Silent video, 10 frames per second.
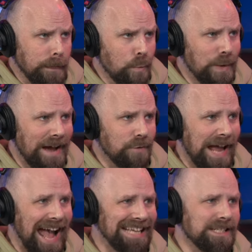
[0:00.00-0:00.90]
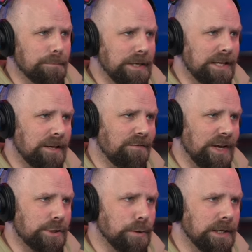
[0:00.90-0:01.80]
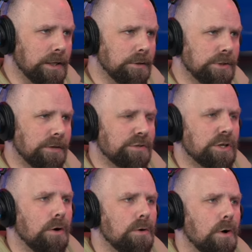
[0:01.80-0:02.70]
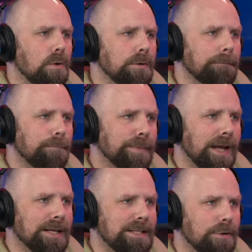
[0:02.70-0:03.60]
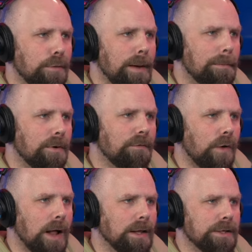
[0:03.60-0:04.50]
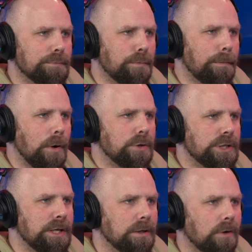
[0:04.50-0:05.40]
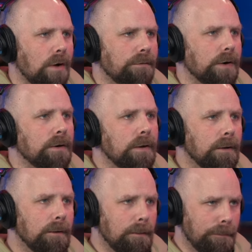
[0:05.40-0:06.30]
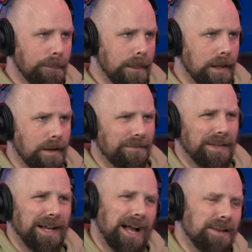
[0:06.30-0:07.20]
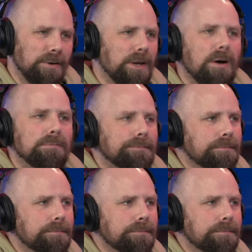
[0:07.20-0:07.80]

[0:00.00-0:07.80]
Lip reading: We have what has to be the eventual inclusion of Stone Cold as either a member of Rollins' proposed Shield offer. I don't